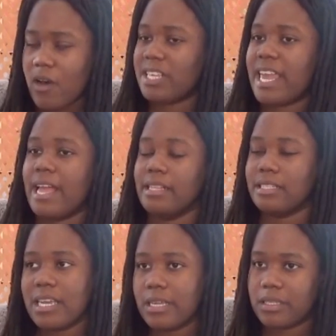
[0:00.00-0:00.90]
They can't
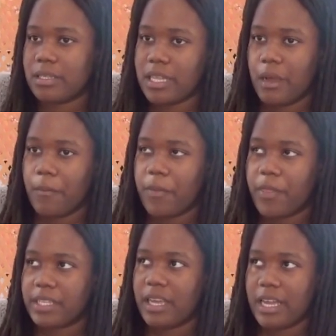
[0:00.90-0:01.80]
see
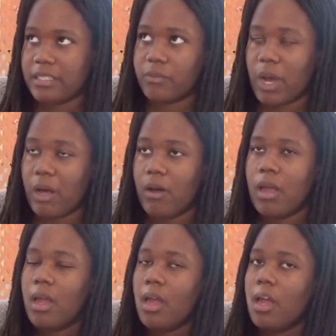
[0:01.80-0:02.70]
things as well.
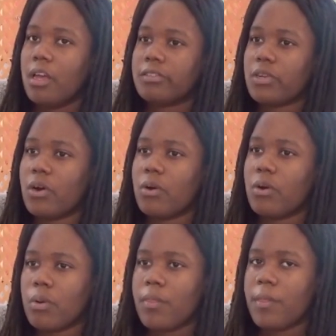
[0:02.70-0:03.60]
So
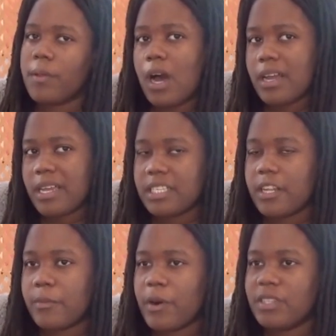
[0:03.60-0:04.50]
the dog is another
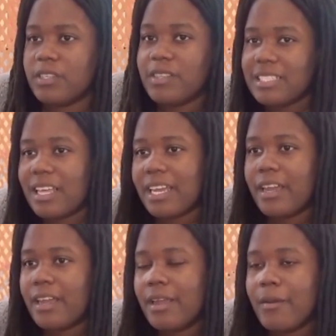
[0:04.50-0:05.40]
person that's like,
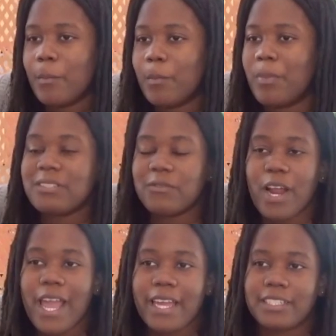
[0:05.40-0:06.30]
best
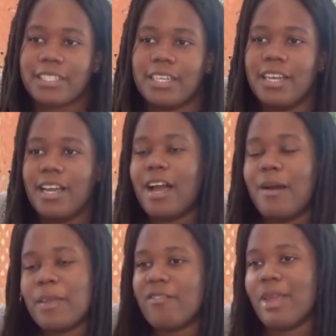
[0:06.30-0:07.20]
friend, come
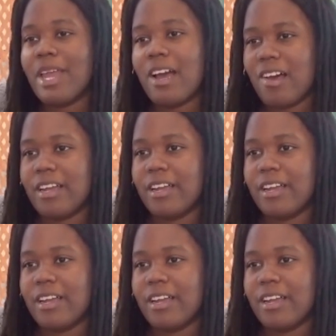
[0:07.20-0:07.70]
give me a hug.